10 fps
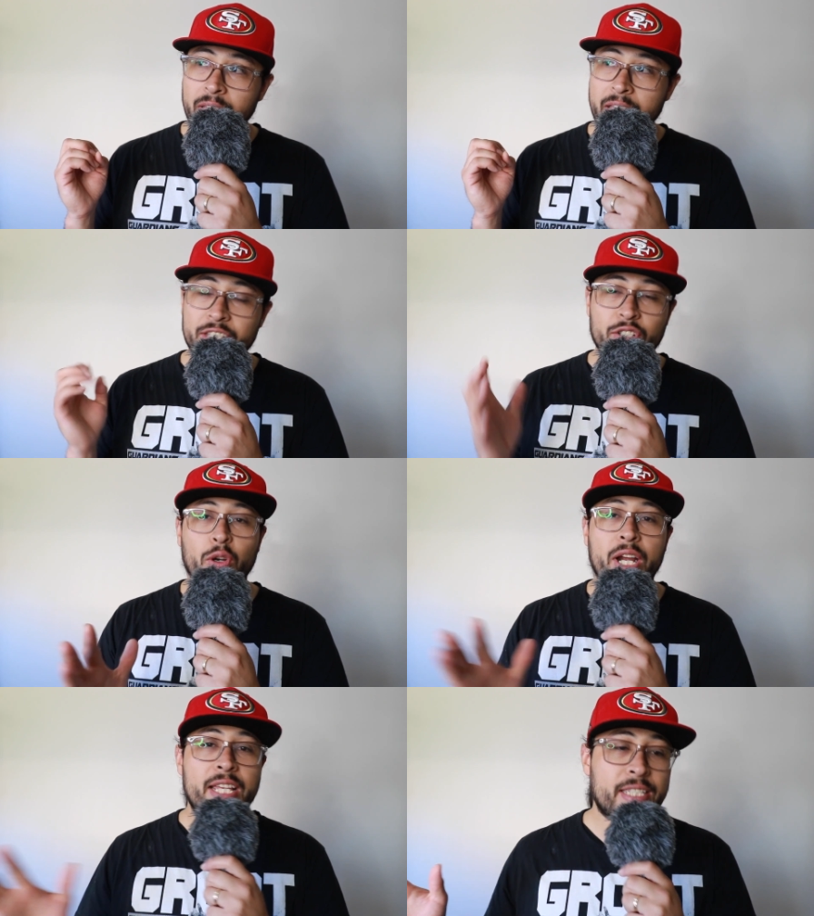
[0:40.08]
it's
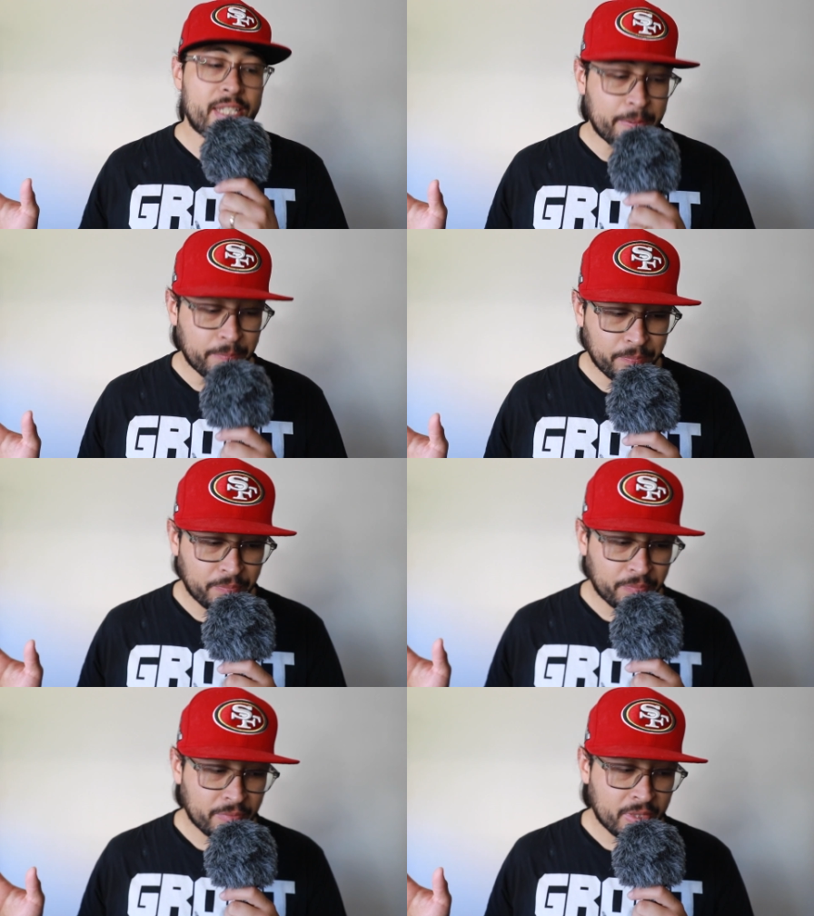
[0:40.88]
crazy
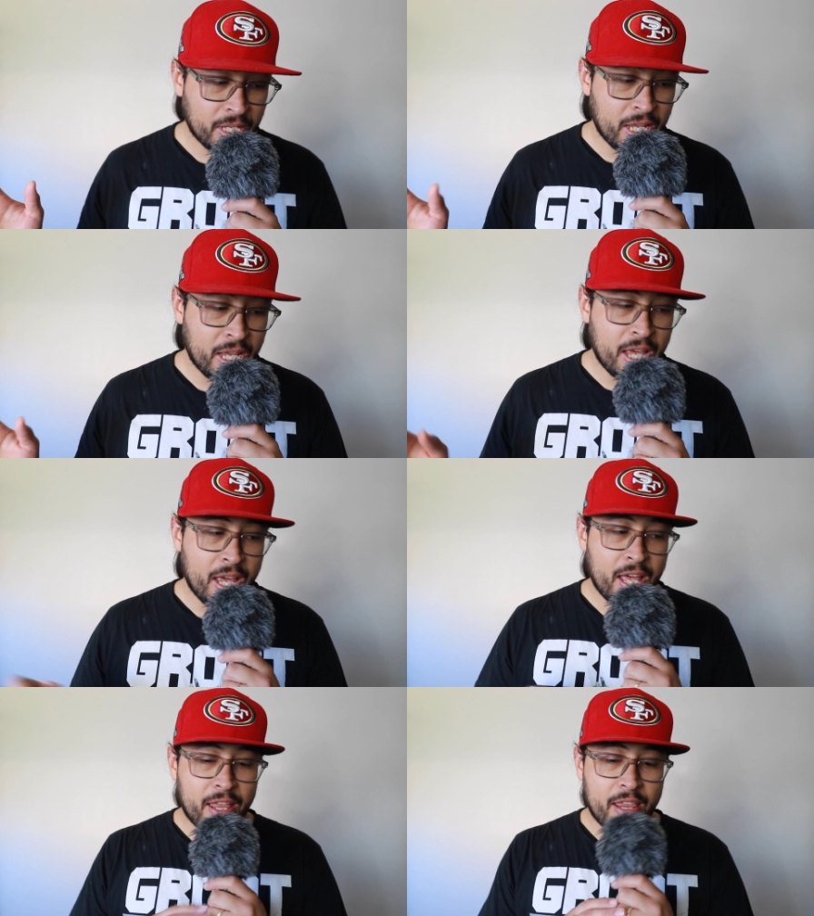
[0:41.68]

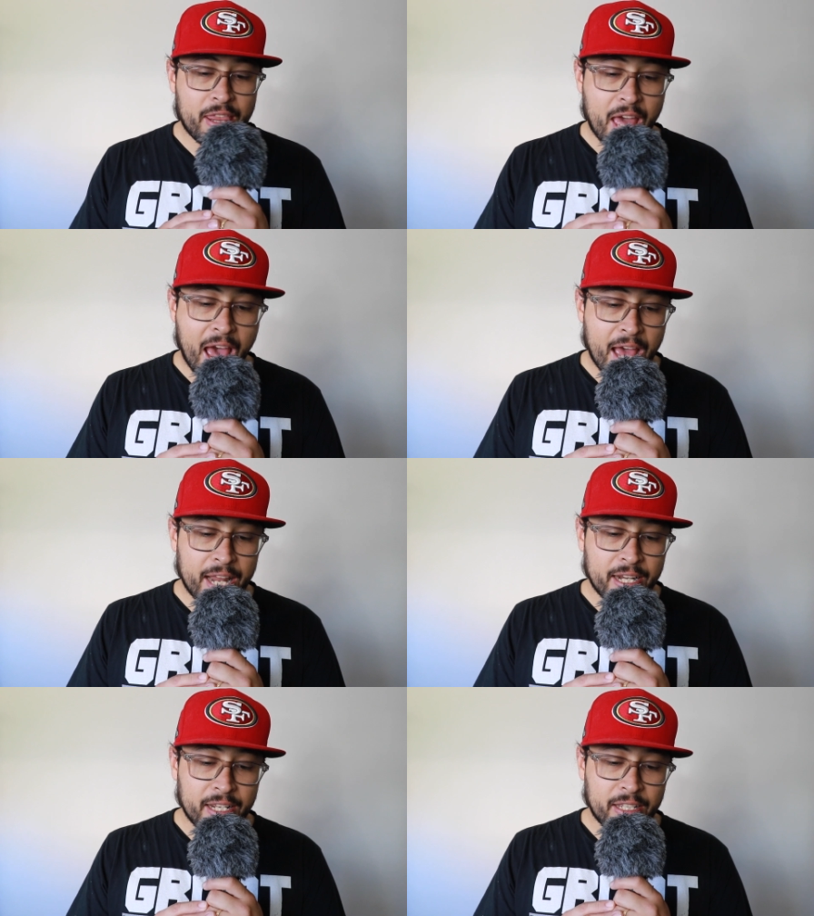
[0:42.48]
that